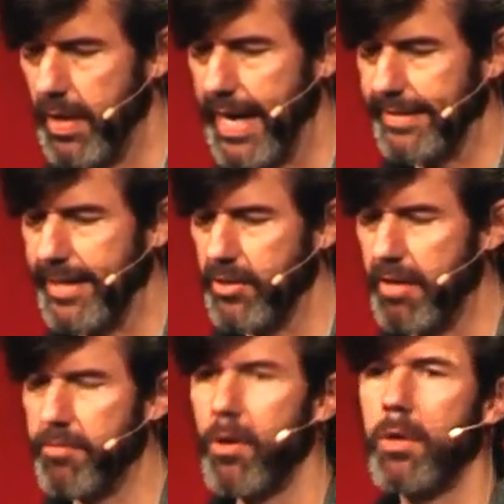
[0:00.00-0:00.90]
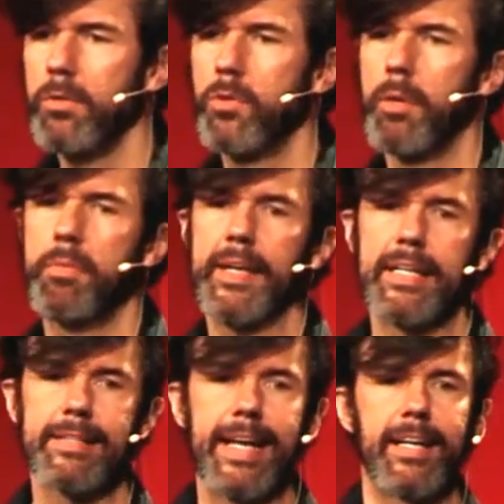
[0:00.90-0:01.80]
And then you have long term
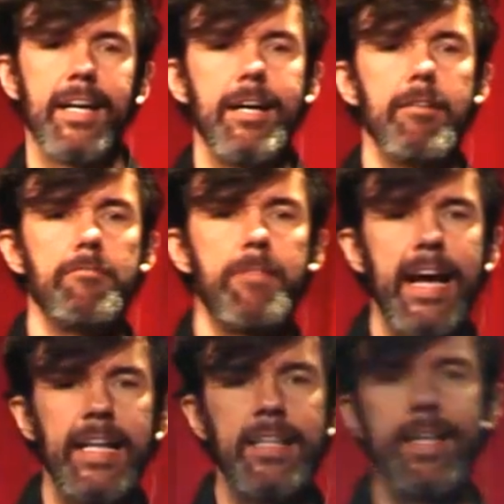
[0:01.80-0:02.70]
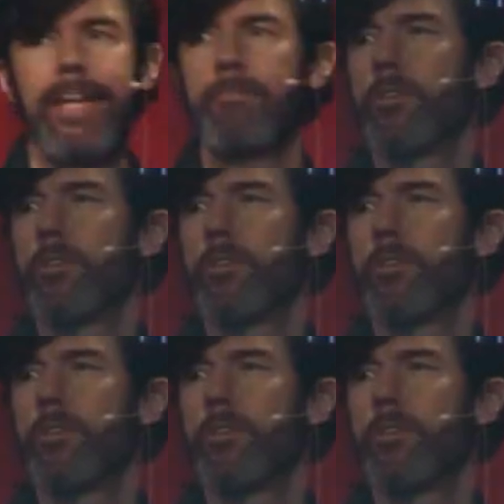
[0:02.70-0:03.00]
things like finding